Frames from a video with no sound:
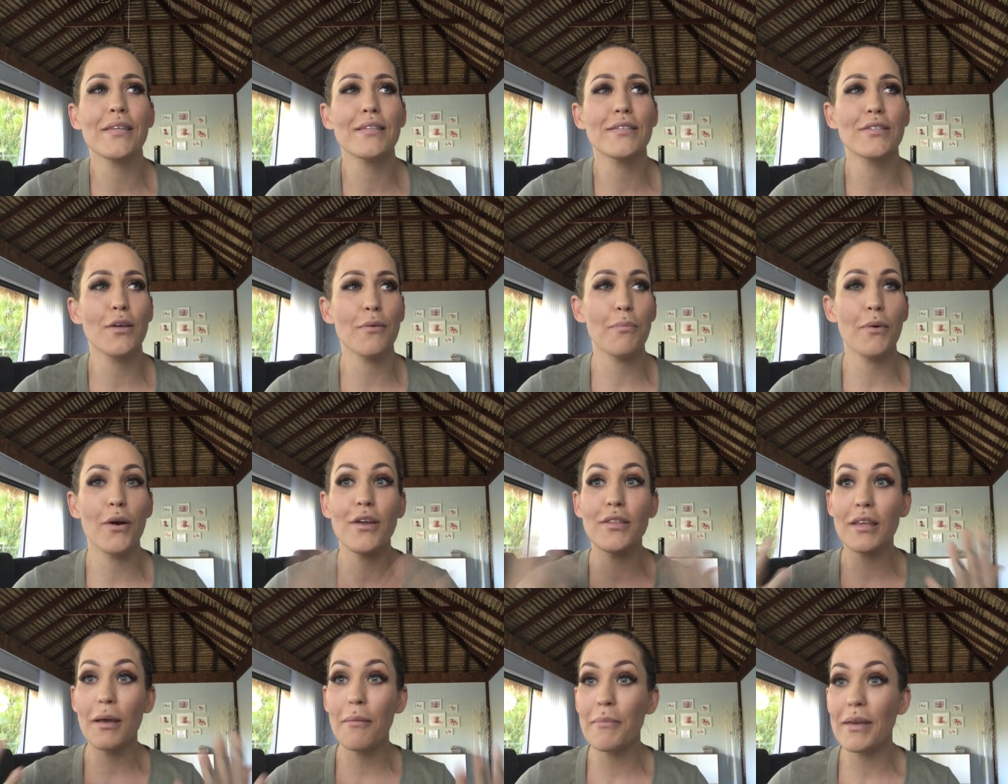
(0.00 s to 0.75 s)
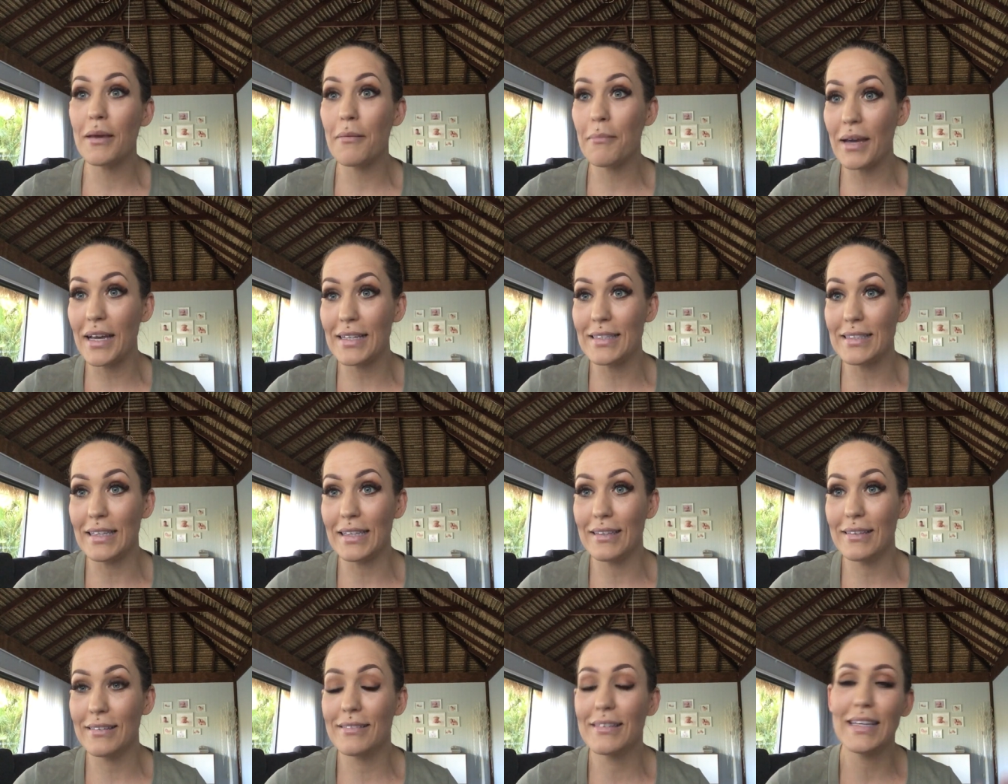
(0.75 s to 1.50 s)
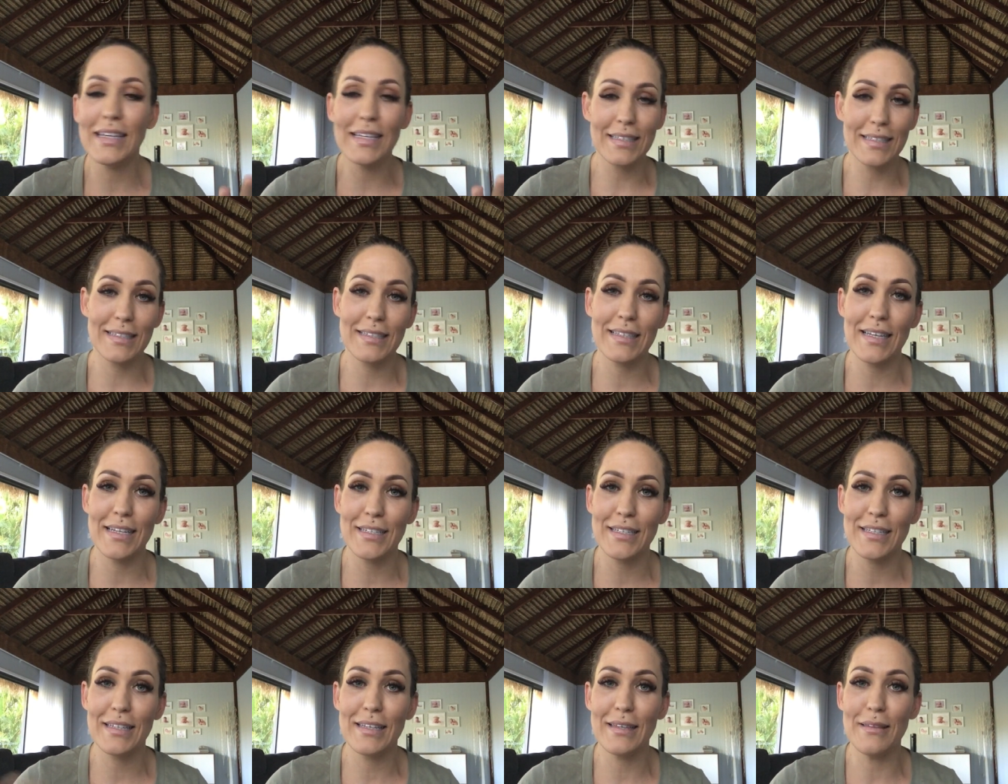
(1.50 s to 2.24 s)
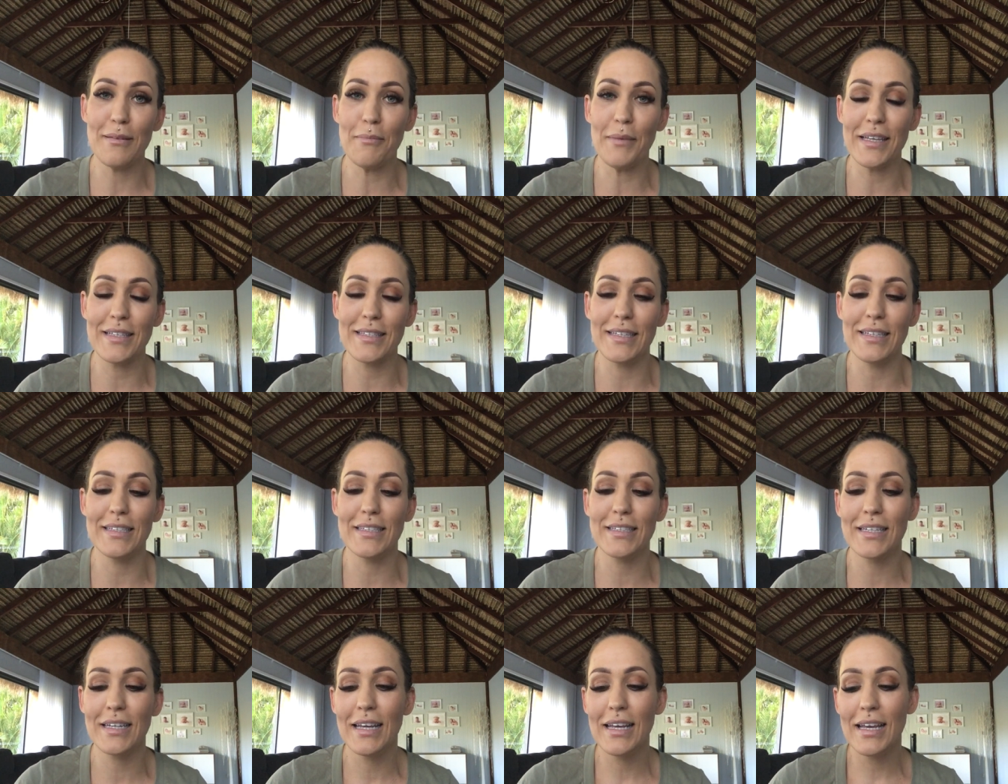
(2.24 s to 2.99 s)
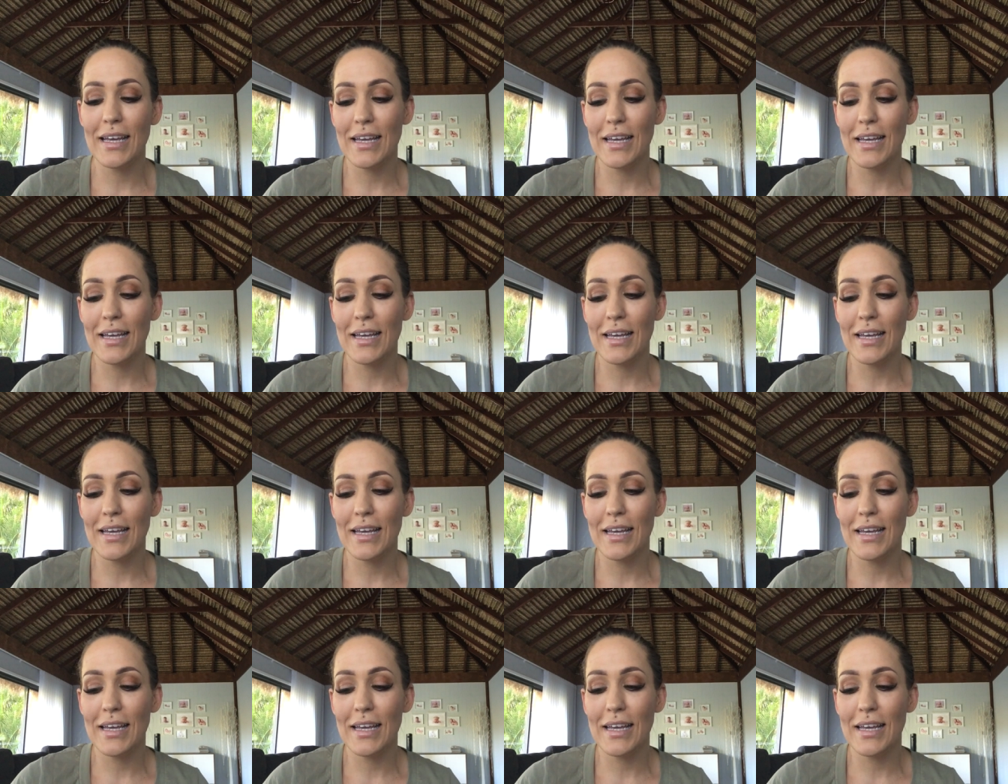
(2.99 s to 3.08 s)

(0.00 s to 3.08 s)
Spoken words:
So birth can be amazing is essentially the message.